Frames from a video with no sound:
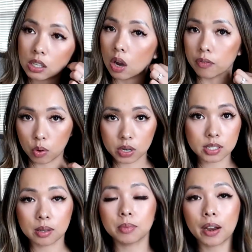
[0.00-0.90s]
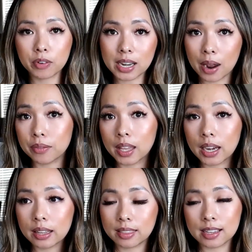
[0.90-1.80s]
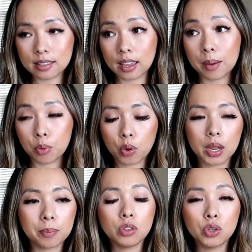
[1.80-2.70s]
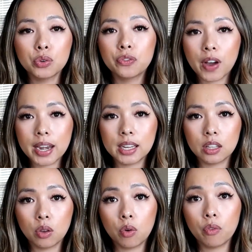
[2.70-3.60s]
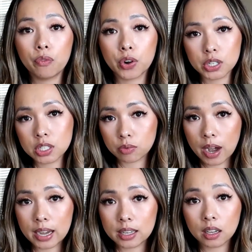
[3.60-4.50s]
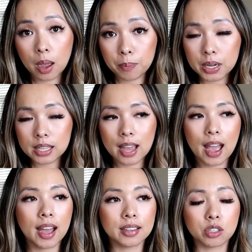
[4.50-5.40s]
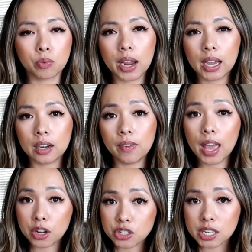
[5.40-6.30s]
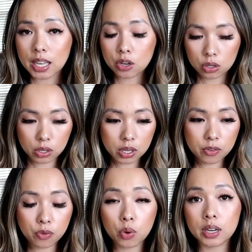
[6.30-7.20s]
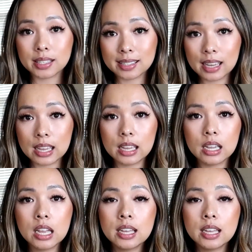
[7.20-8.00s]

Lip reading: You know, of course, every now and then things can get boring. You finding first, the right company that has the right kind of energy that you're looking for is key.